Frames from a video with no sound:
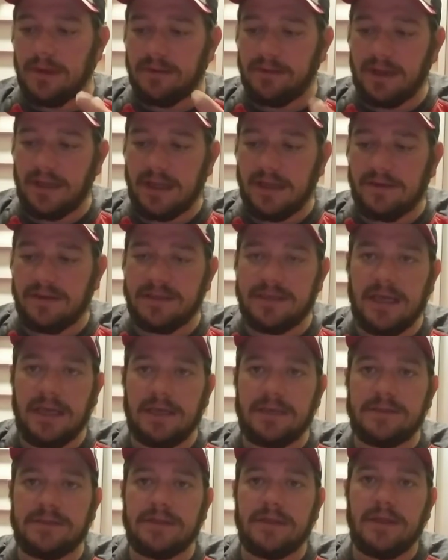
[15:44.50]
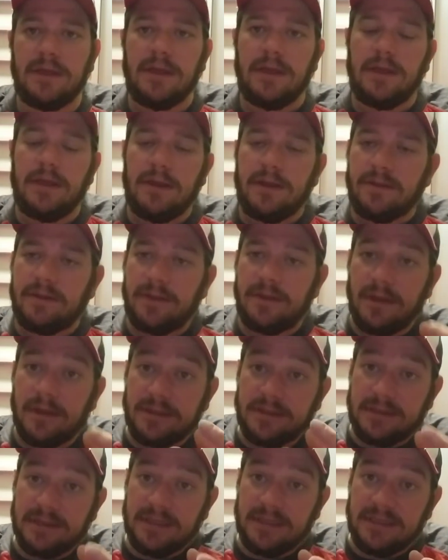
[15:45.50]
I like how they taste.
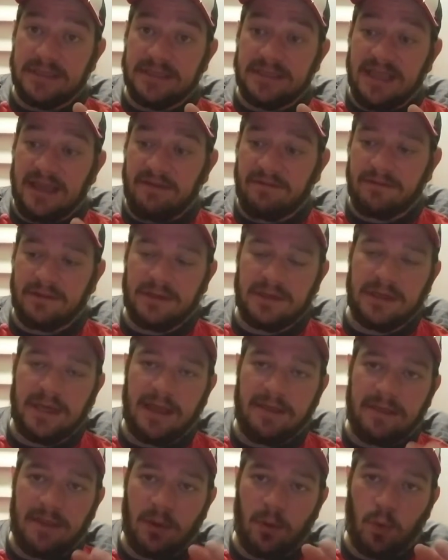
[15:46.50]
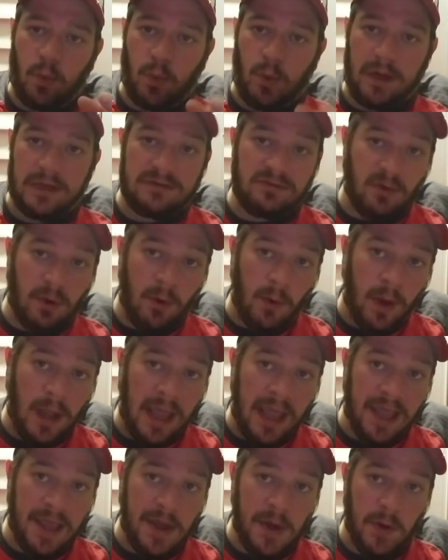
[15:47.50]
This is definitely not the retro
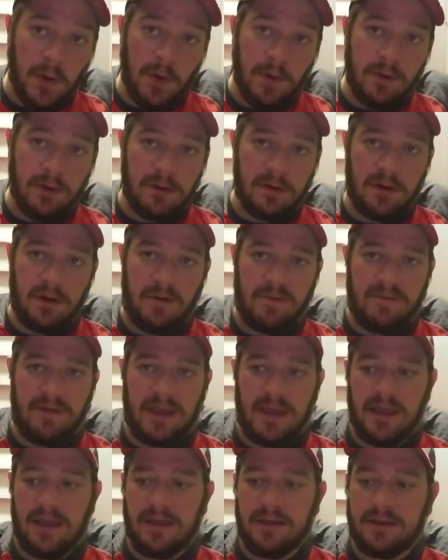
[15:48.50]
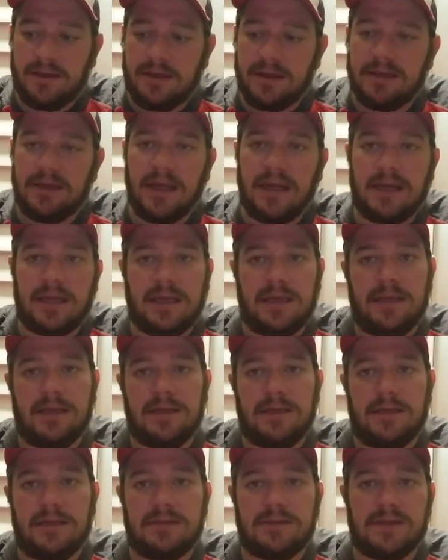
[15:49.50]
hail of a Connecticut.
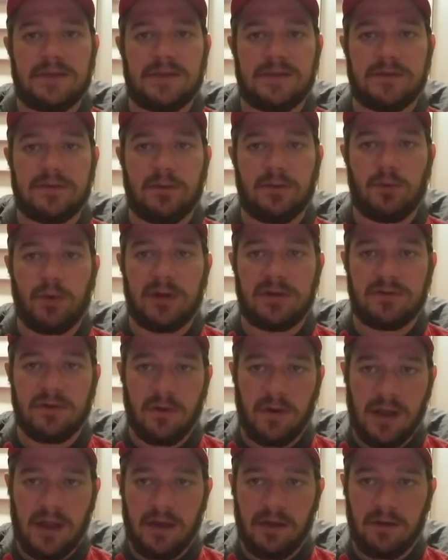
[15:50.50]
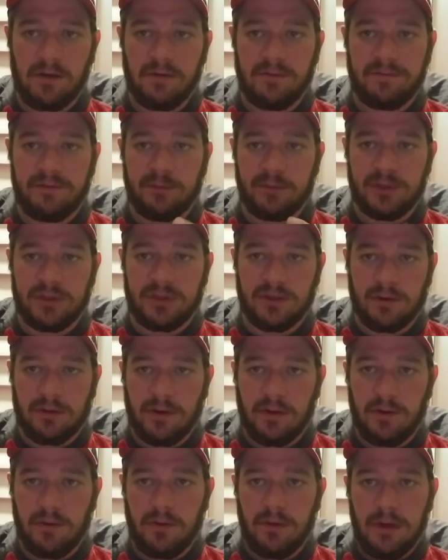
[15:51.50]
This is the retro hail of a
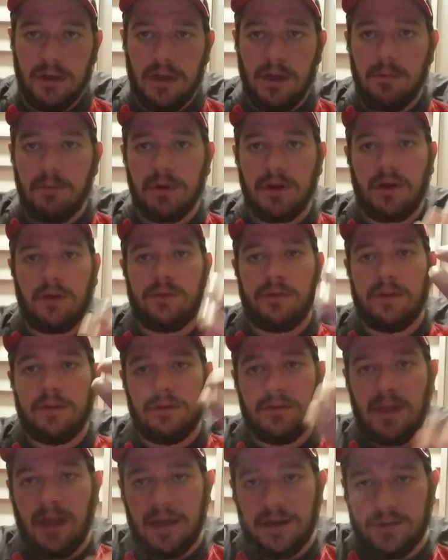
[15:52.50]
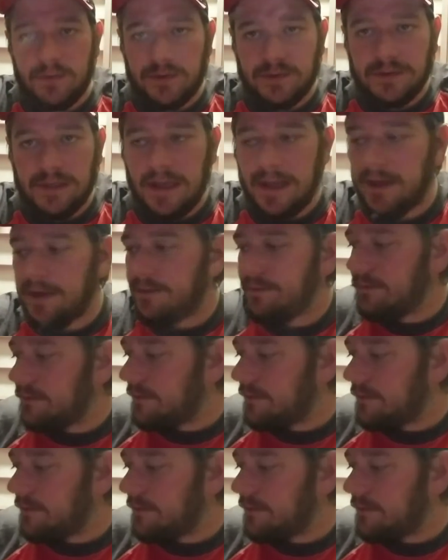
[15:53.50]
Maduro, but on the lighter side.